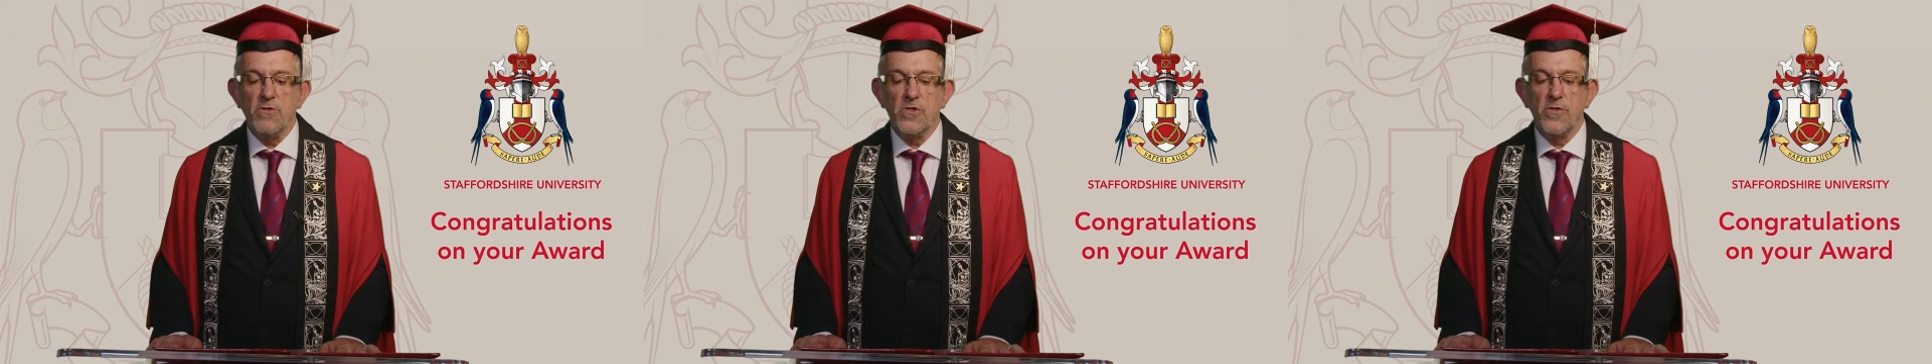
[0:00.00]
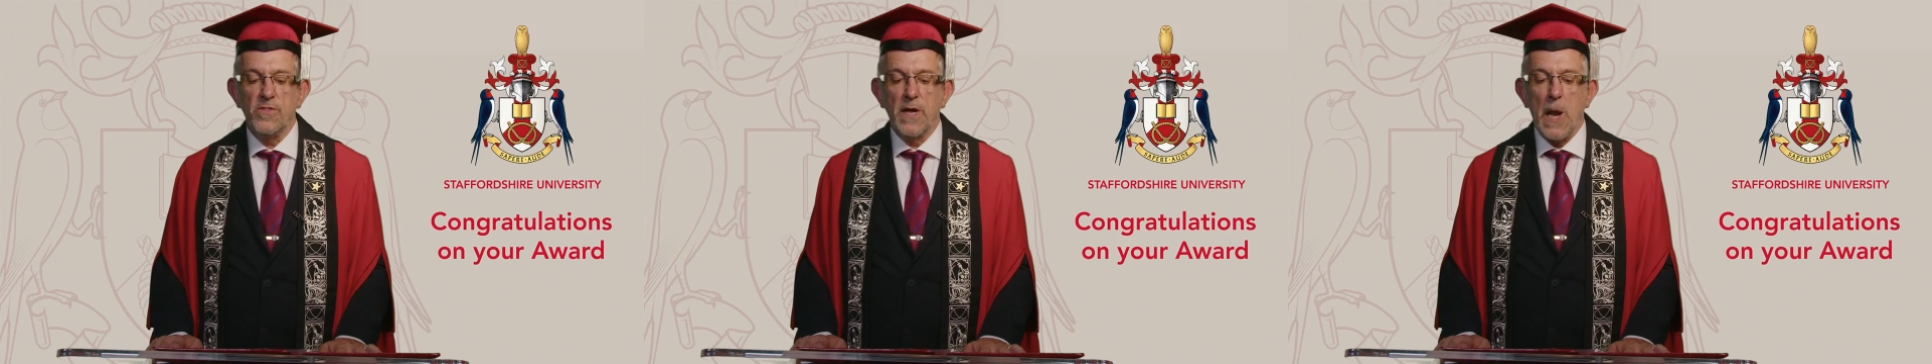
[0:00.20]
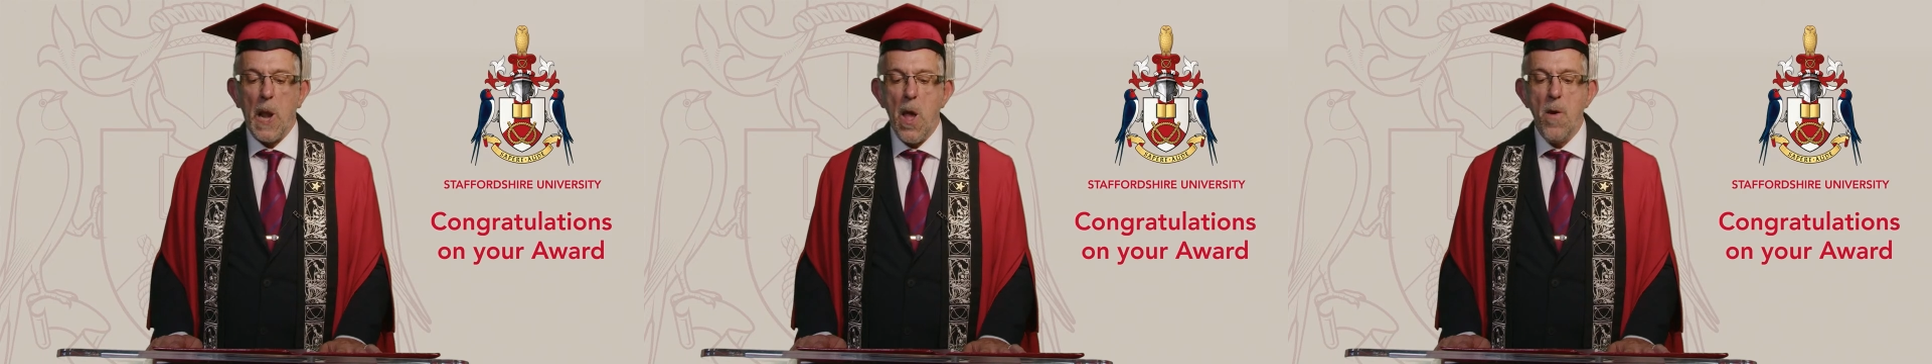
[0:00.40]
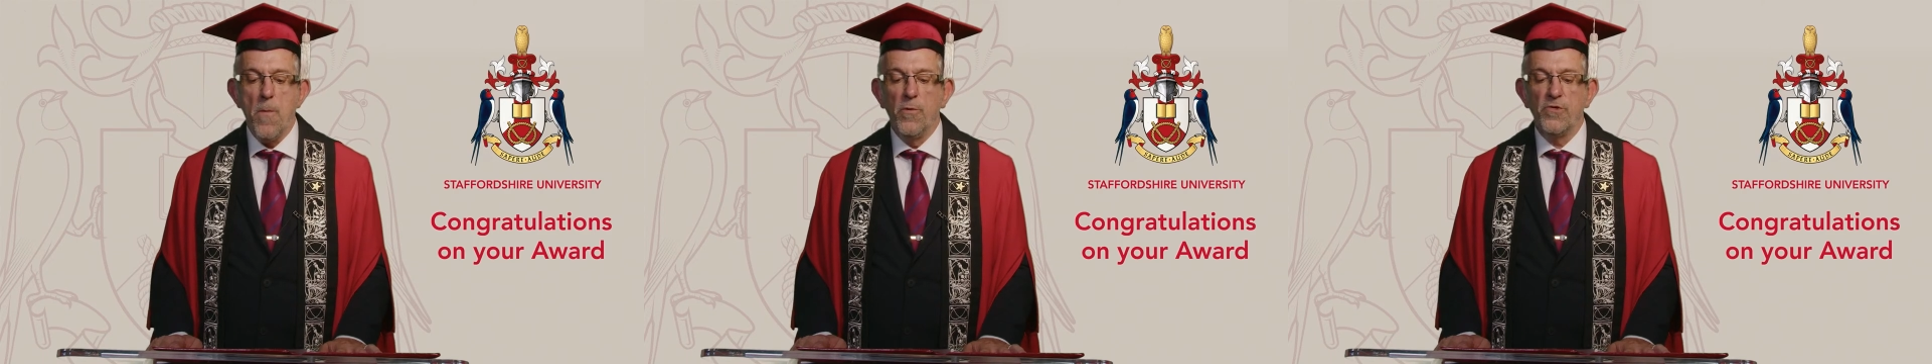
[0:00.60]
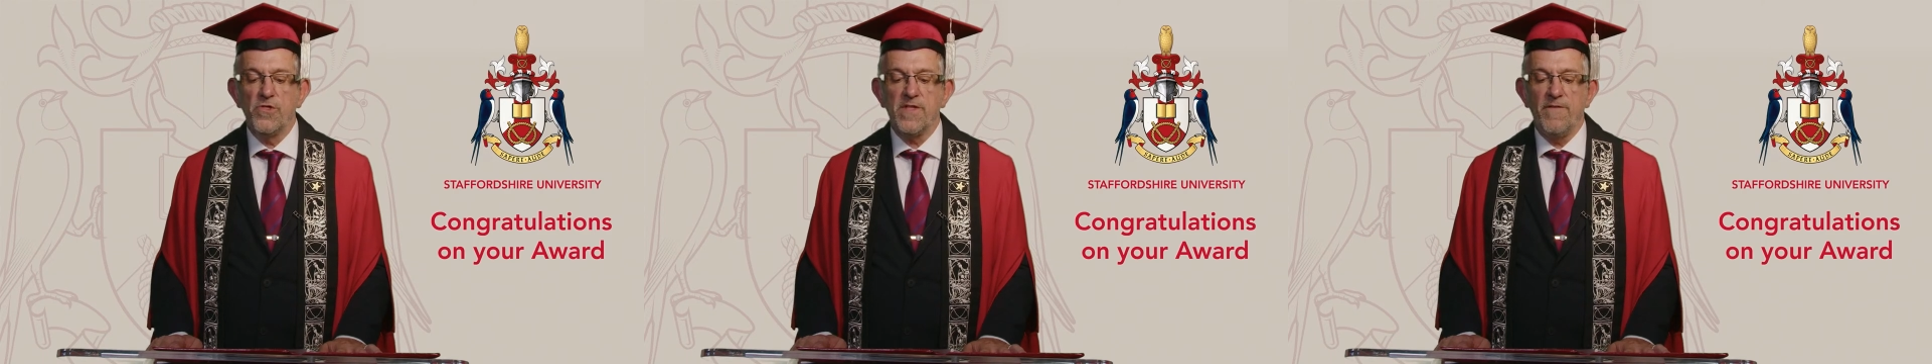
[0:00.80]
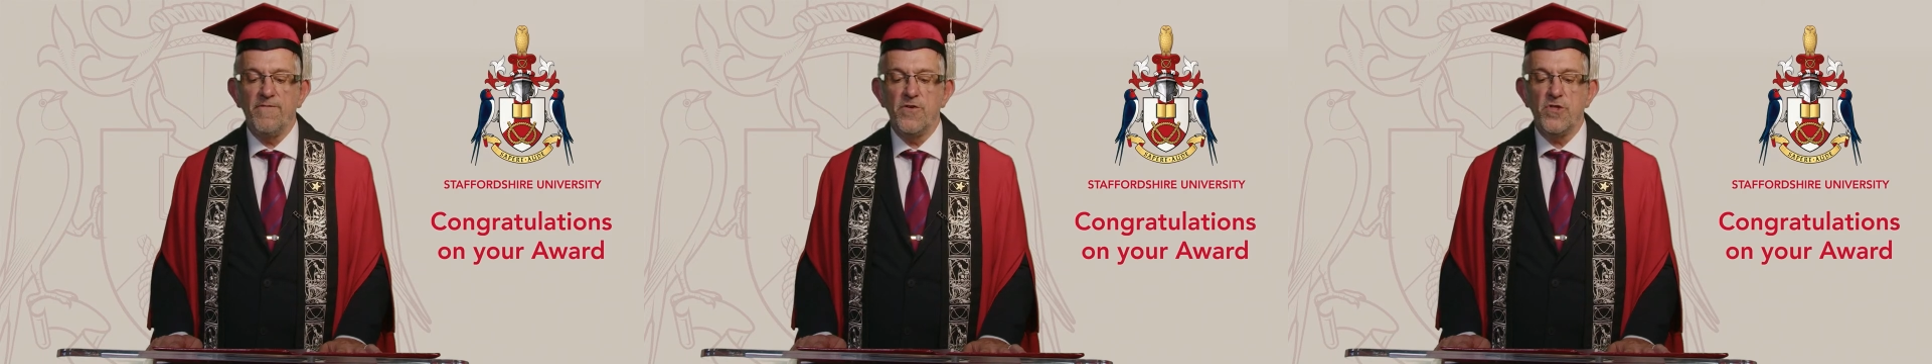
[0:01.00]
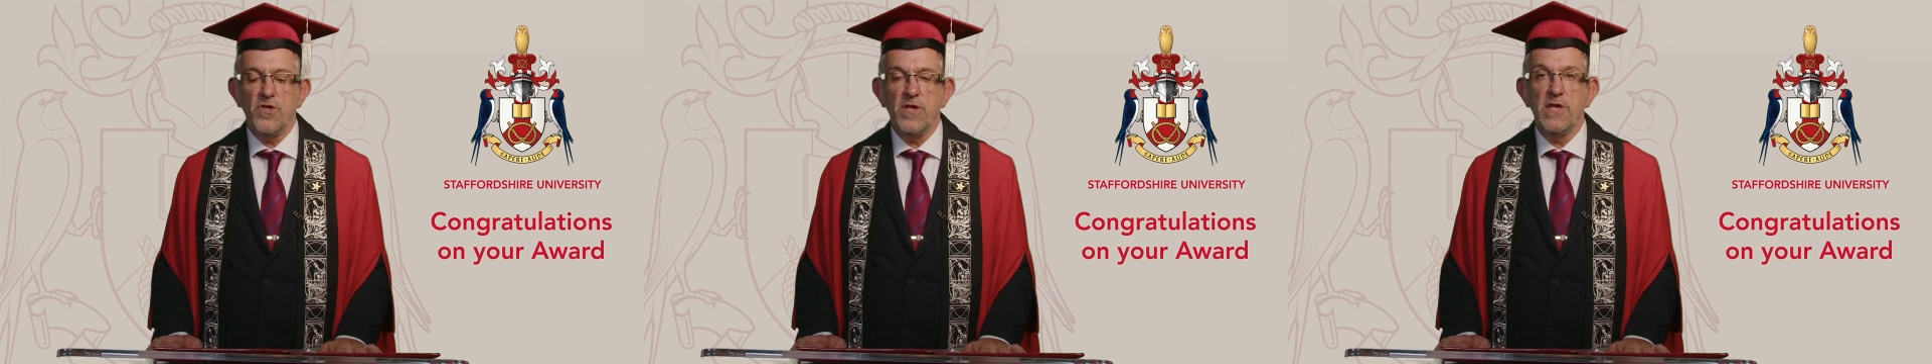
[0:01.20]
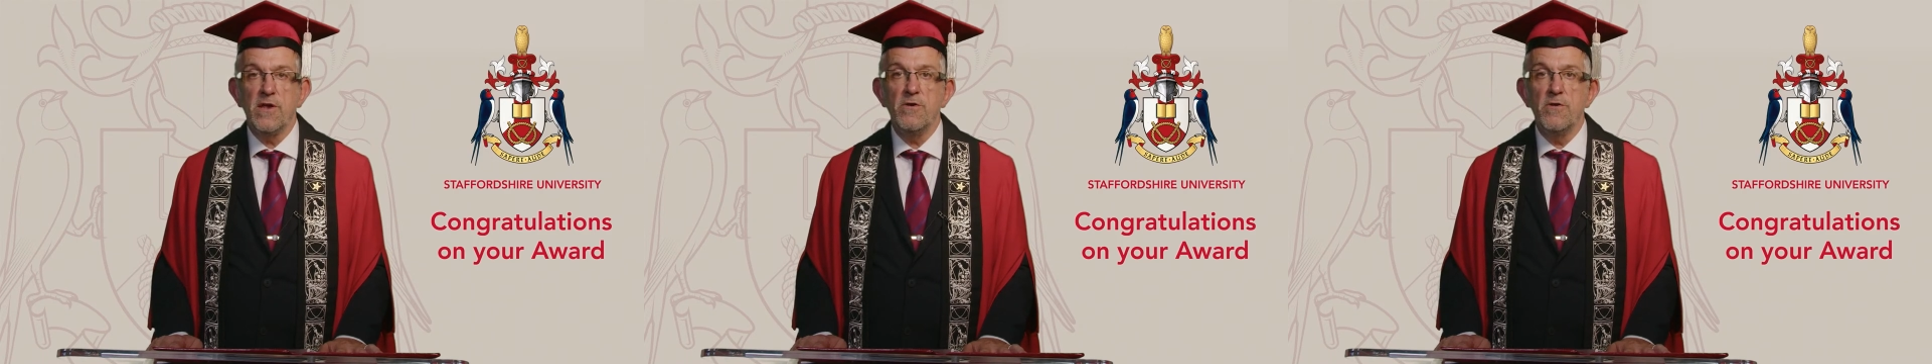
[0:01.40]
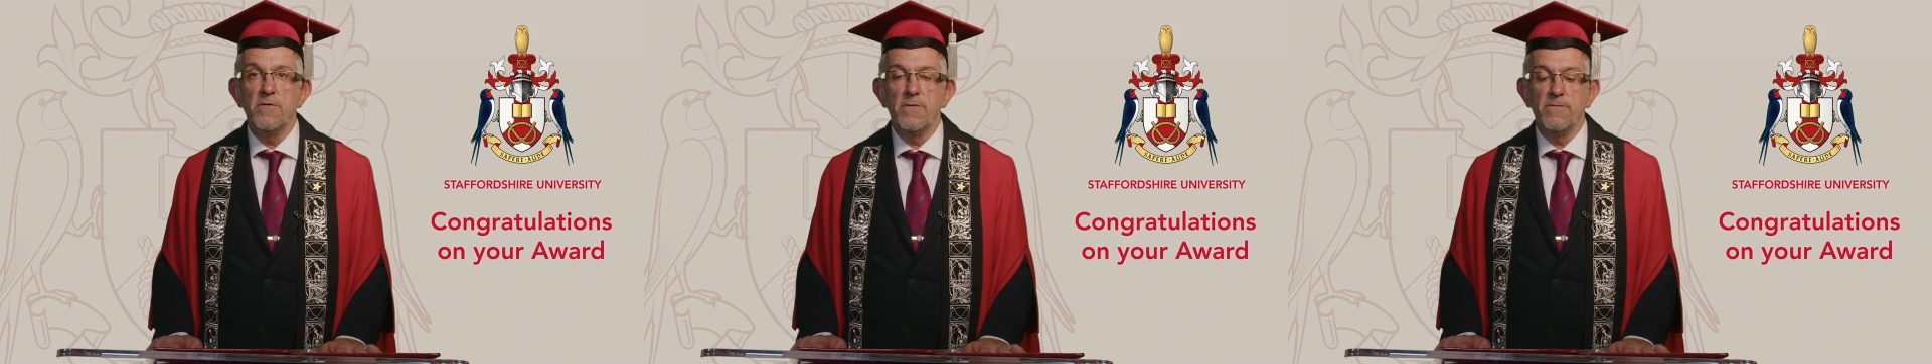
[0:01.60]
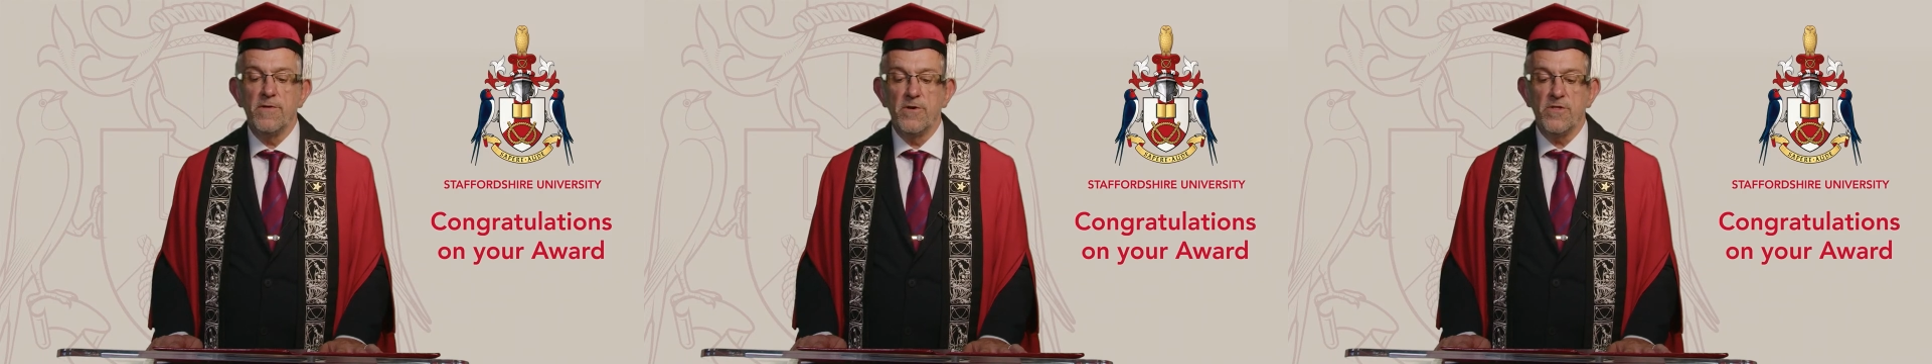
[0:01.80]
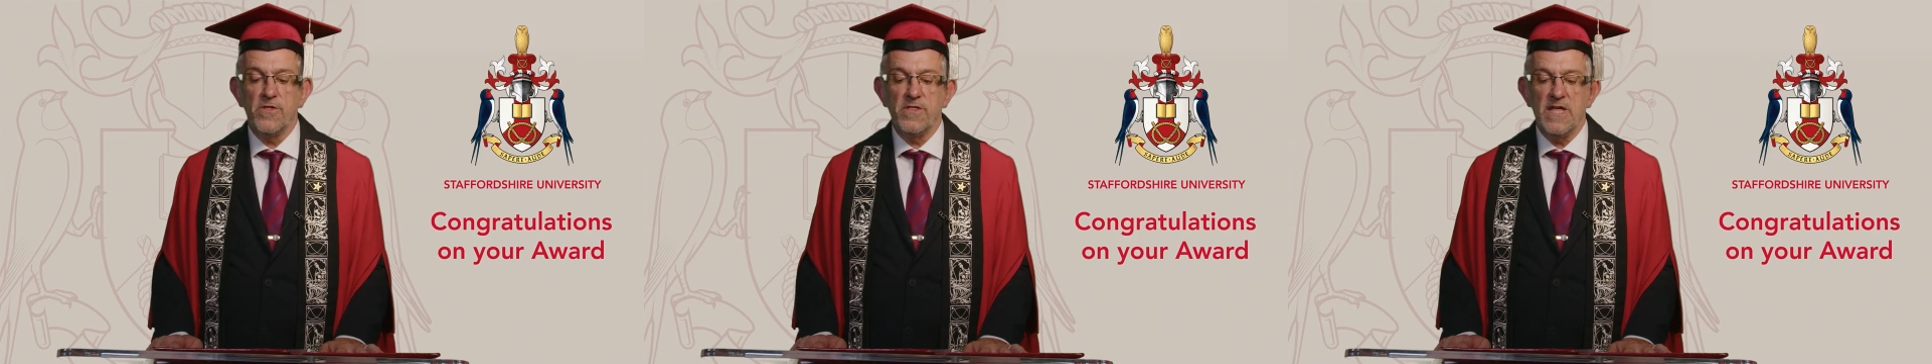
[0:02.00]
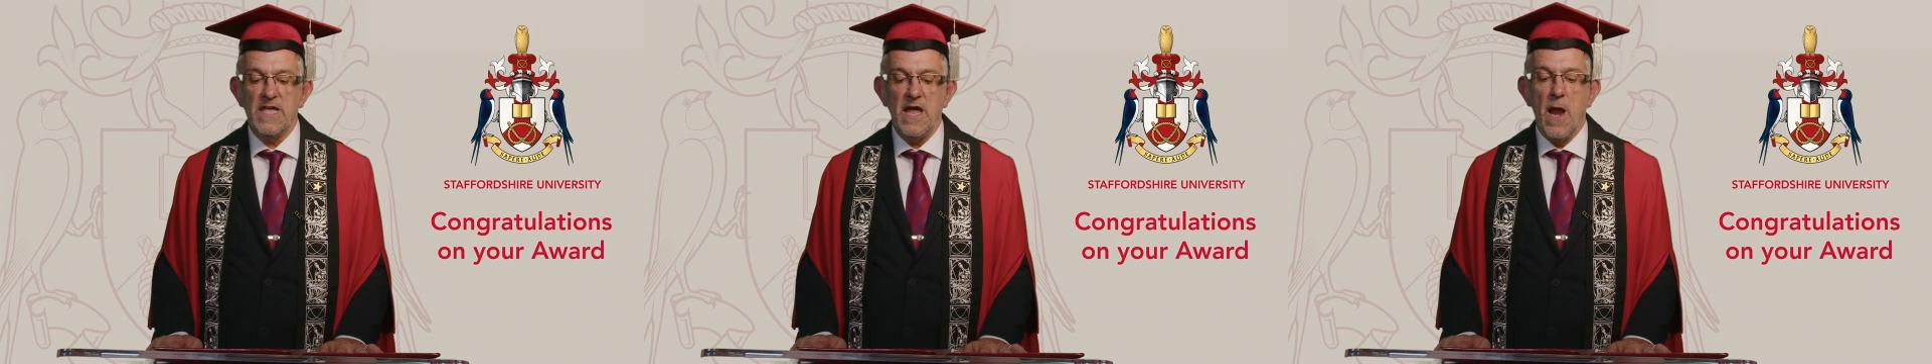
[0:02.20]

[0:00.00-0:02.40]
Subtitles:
to the global Staffordshire University